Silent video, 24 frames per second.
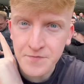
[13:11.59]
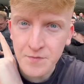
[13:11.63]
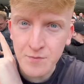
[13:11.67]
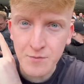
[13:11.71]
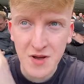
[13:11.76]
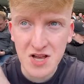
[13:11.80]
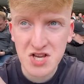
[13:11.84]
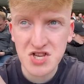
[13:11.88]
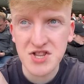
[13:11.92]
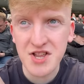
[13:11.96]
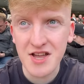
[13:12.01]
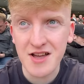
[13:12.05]

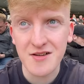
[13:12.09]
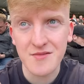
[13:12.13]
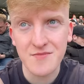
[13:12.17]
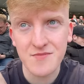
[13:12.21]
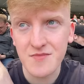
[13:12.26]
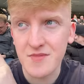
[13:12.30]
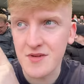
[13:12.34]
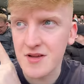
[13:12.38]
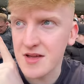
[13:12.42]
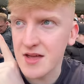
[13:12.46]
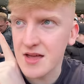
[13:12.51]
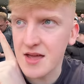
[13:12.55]
Missed it,
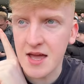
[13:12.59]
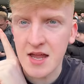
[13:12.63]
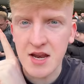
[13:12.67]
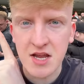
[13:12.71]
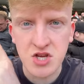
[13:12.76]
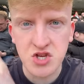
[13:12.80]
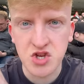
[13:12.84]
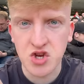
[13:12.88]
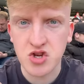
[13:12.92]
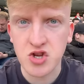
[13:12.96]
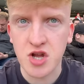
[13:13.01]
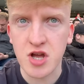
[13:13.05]
and he's
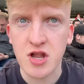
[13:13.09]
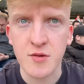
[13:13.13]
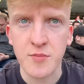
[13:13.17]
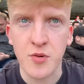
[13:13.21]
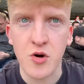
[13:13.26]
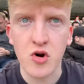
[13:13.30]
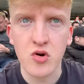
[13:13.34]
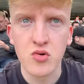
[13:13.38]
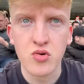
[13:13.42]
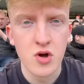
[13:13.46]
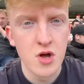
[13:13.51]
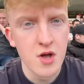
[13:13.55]
just got the
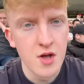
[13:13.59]
ball.